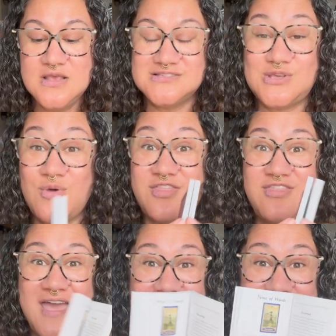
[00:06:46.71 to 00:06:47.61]
So
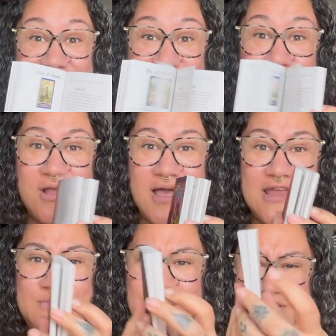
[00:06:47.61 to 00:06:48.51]
that is your
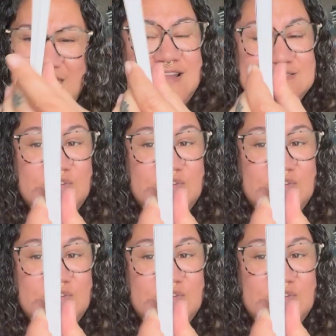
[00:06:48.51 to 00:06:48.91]
guidebook. And it's a